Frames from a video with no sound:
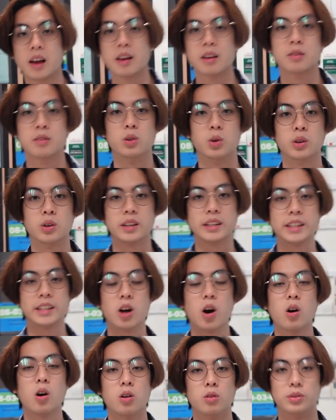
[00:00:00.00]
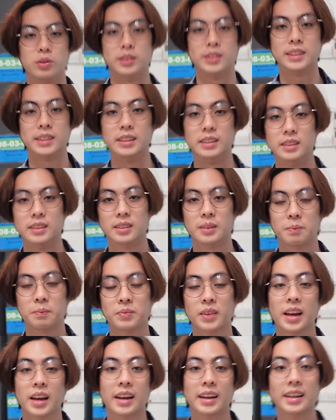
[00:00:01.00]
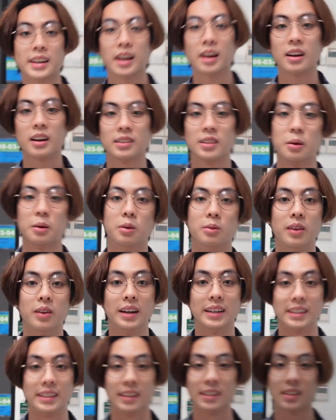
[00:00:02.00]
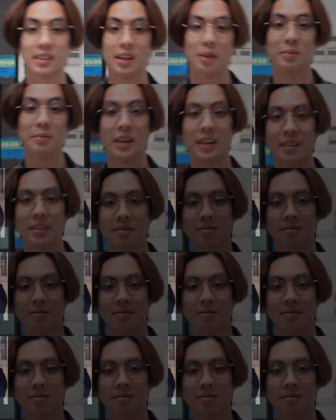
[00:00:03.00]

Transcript: locally or overseas. Here are some of our ES alumni.